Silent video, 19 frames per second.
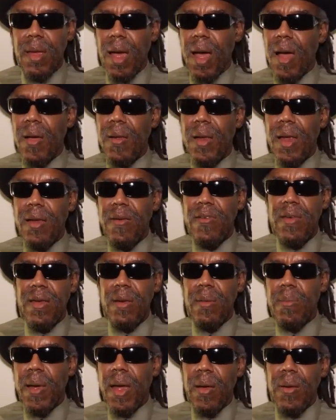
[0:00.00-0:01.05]
All that
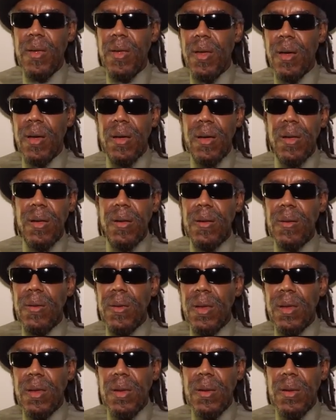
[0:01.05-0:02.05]
shit about, oh,